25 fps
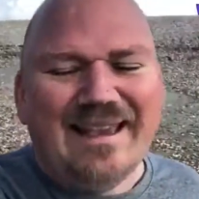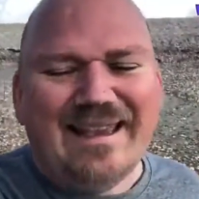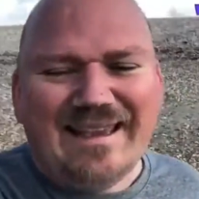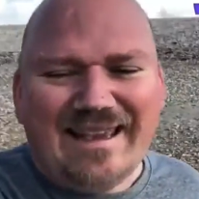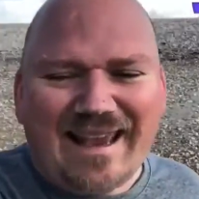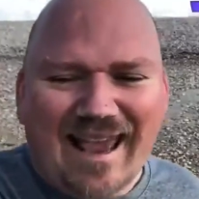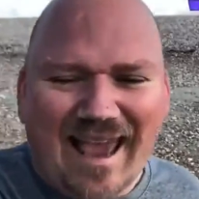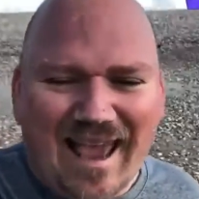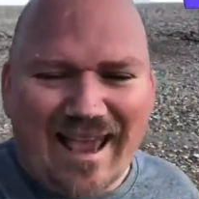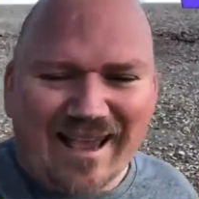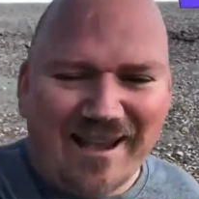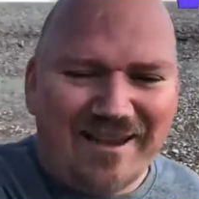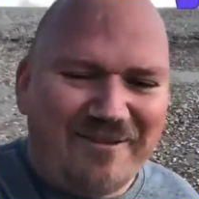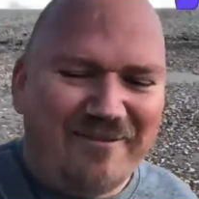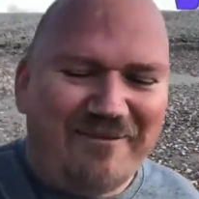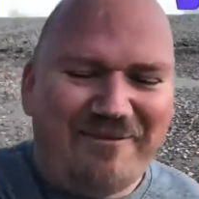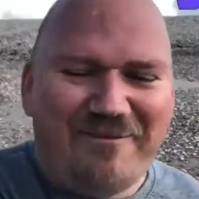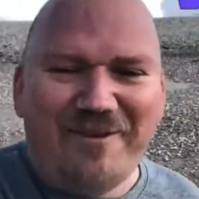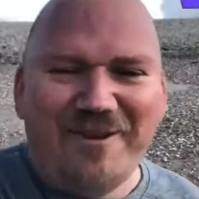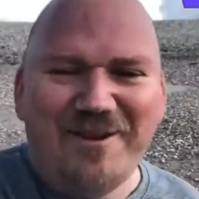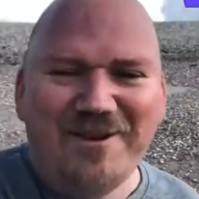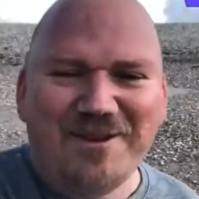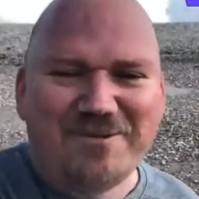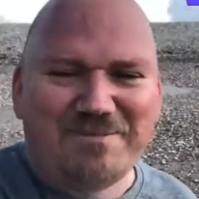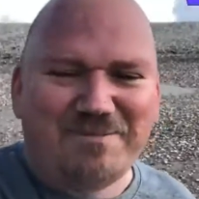yeah,
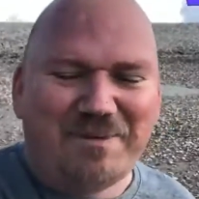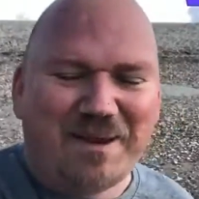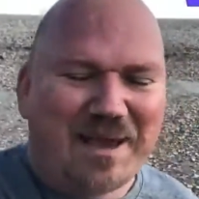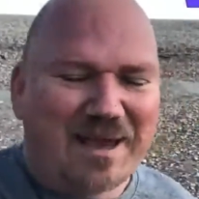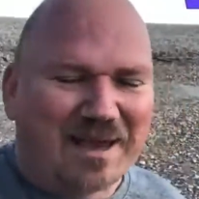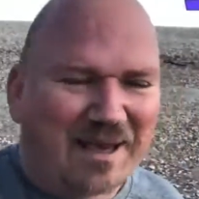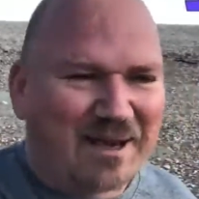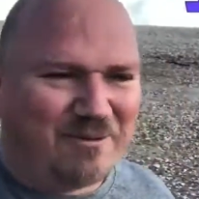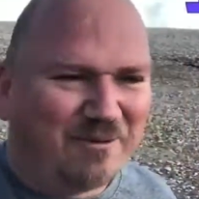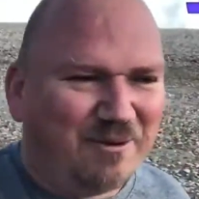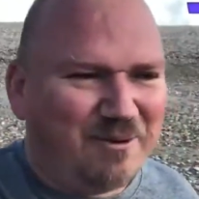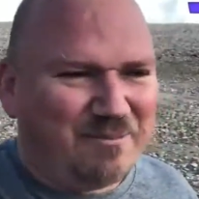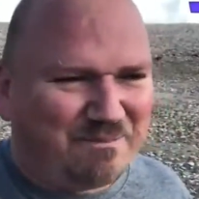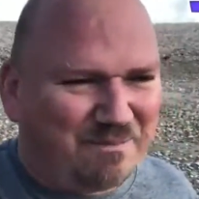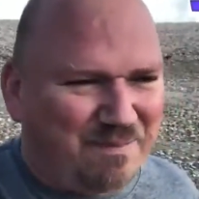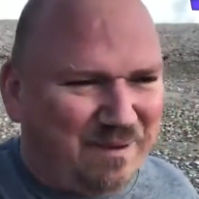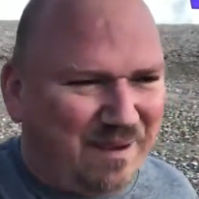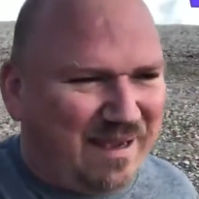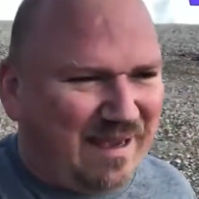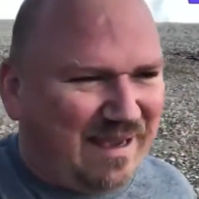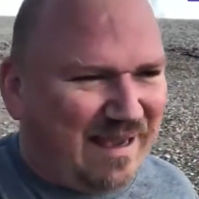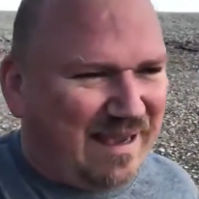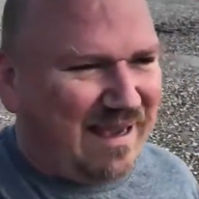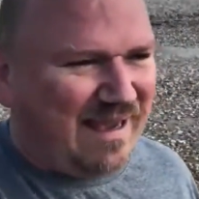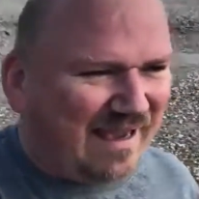first pick would
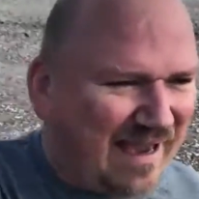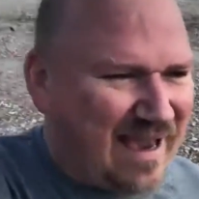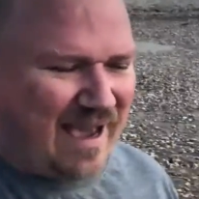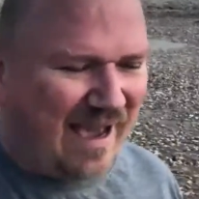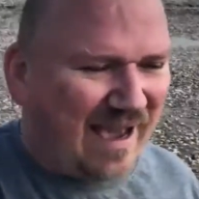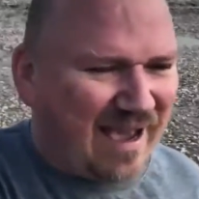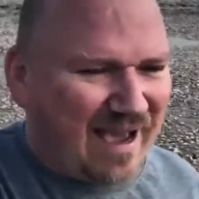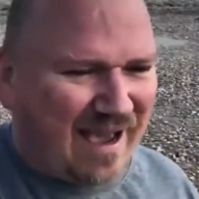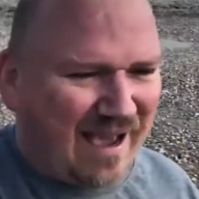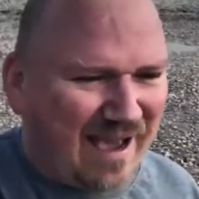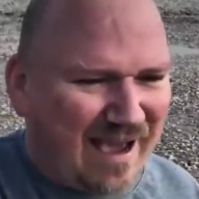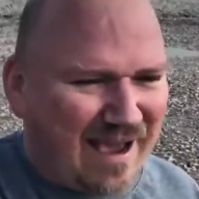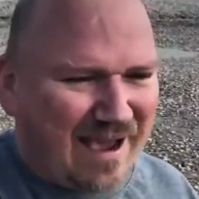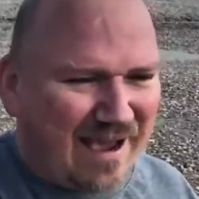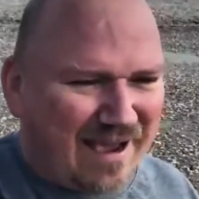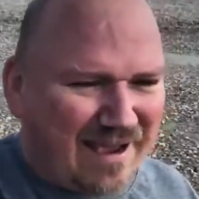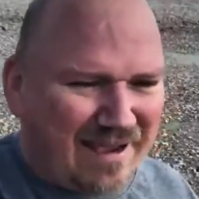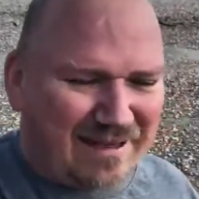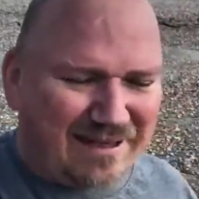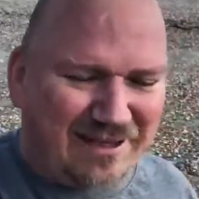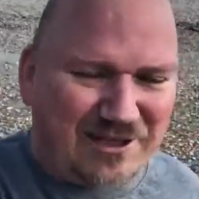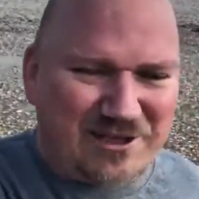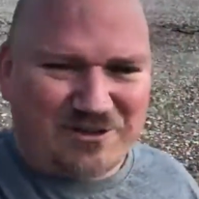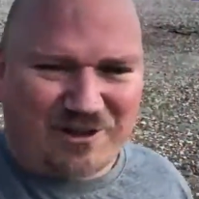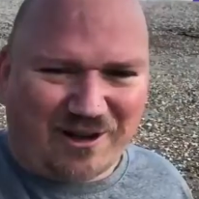be
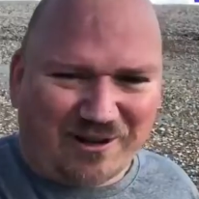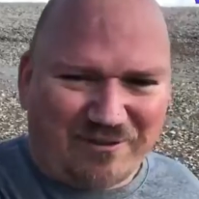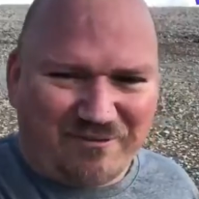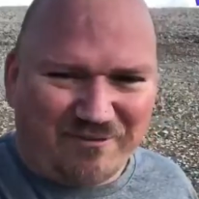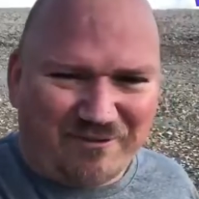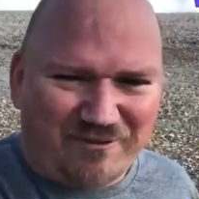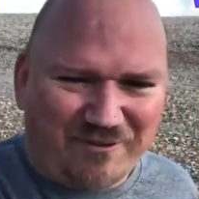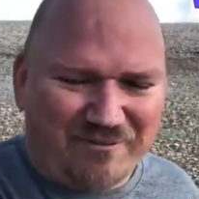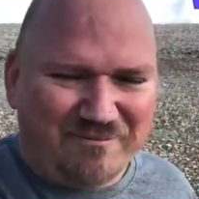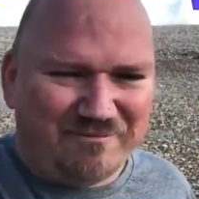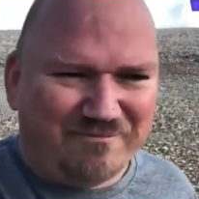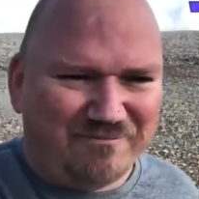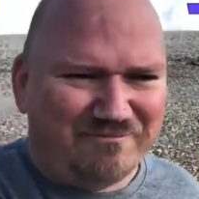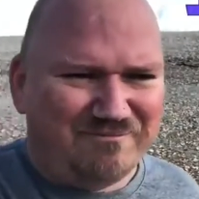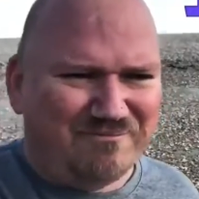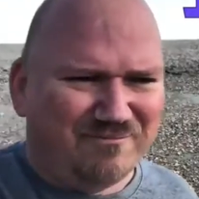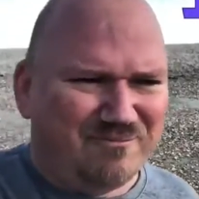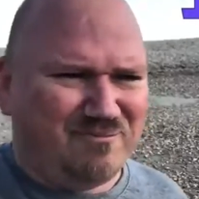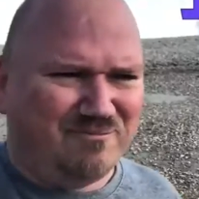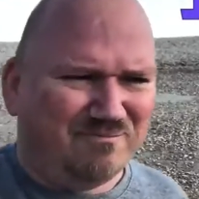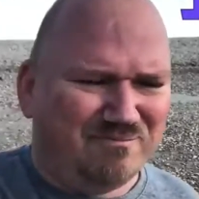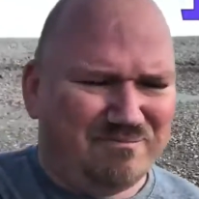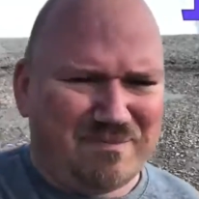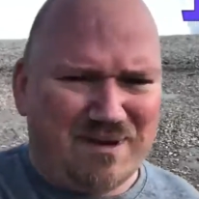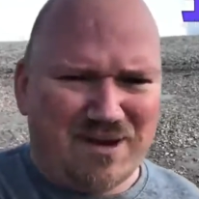strength.
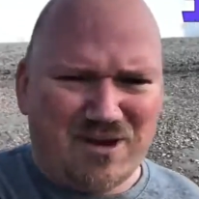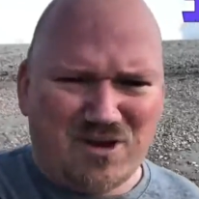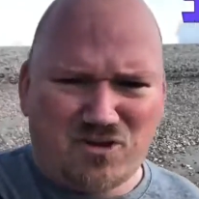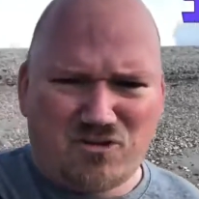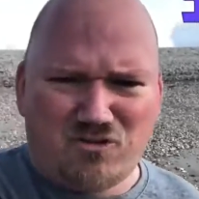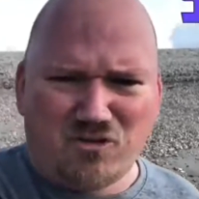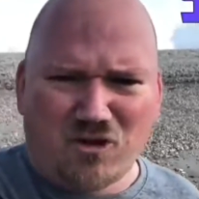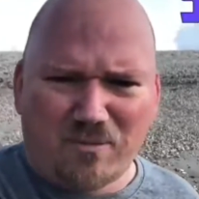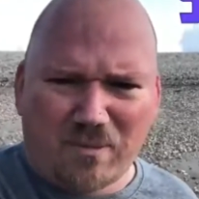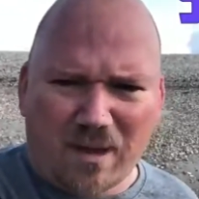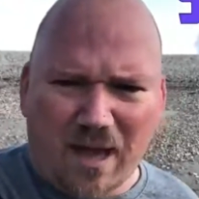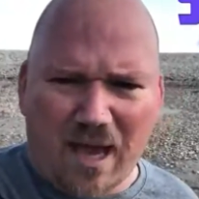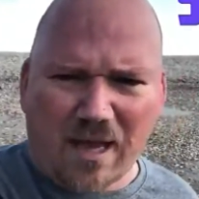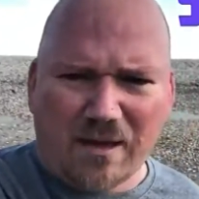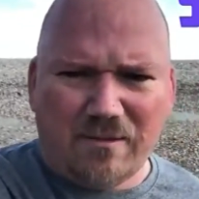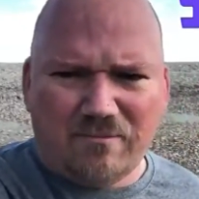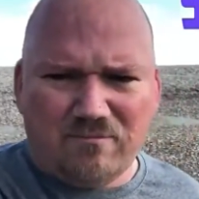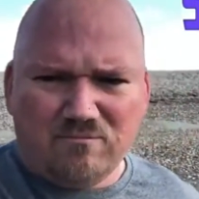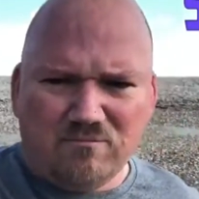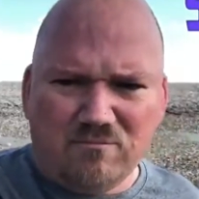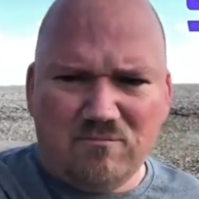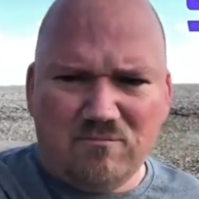Be a strong man.